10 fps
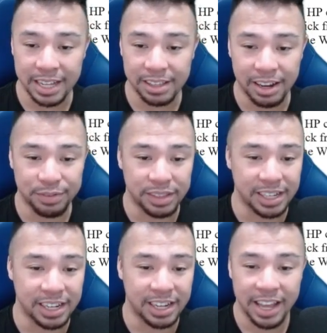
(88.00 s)
of
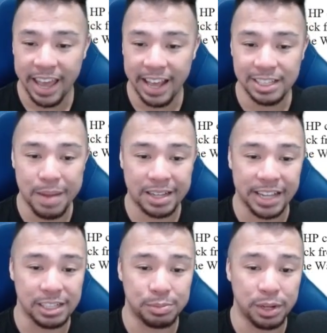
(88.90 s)
the head's max
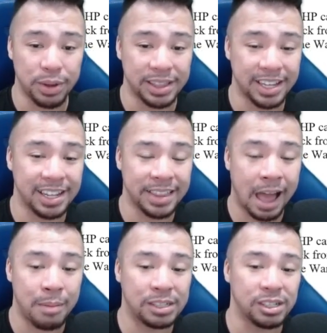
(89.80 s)
HP when dealing
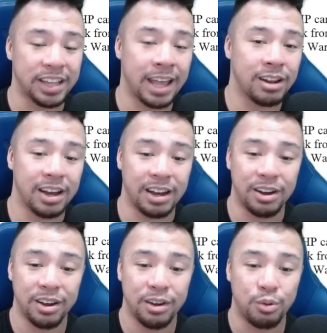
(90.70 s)
damage on uh,
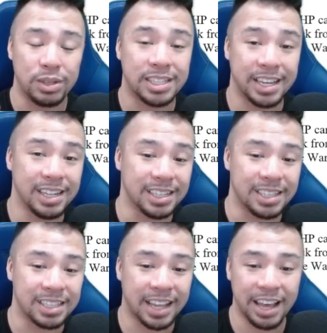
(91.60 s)
with skills
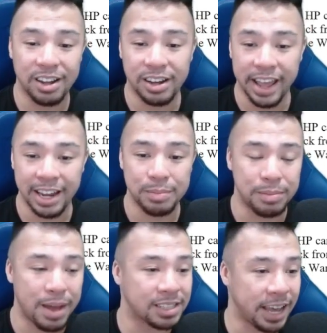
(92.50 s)
that scale on enemy
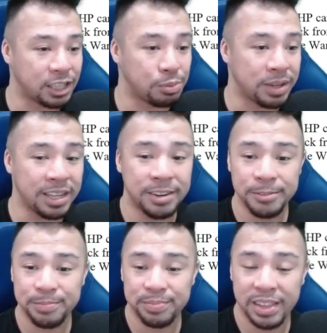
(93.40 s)
max HP.
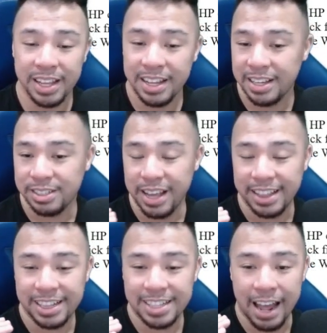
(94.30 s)
So yeah,
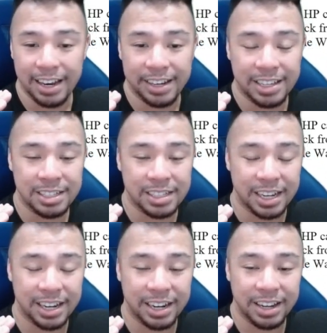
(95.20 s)
this, this is
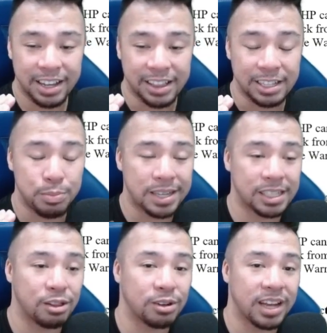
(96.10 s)
uh this makes
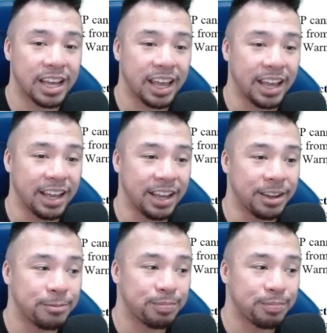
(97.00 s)
it look like a